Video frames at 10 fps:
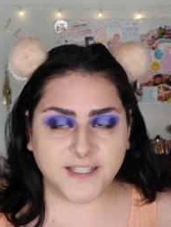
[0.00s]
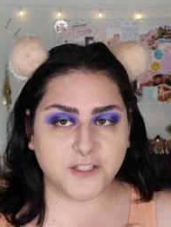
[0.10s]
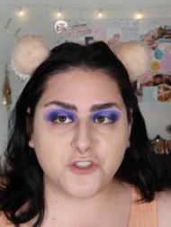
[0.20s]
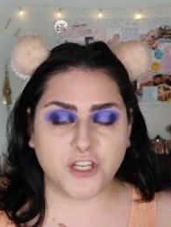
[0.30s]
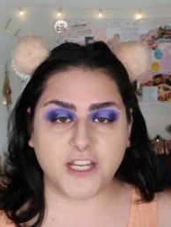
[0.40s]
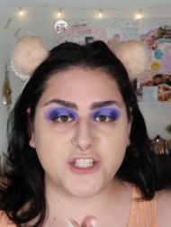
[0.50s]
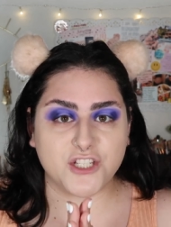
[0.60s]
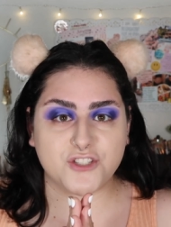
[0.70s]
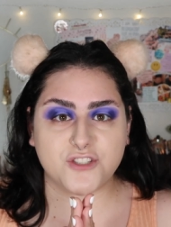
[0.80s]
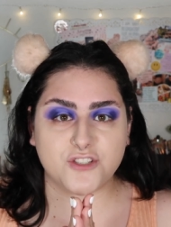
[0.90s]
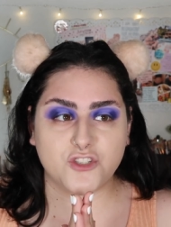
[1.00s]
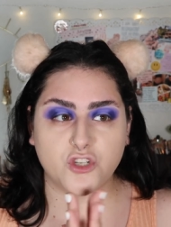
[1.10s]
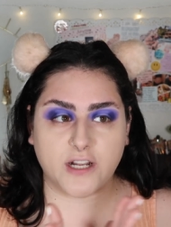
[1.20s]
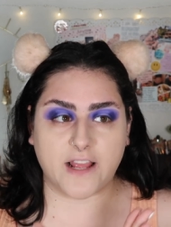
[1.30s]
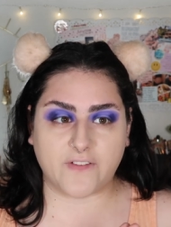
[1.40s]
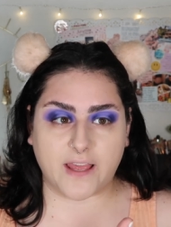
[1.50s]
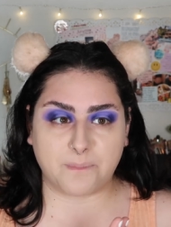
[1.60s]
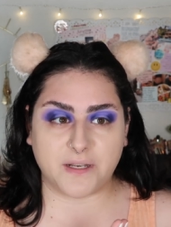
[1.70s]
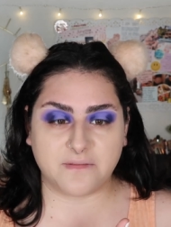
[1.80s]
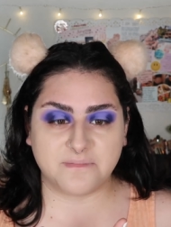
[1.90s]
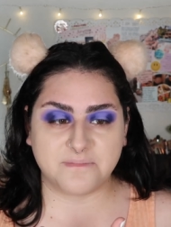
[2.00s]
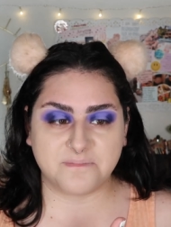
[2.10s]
it, it just shouldn't have happened.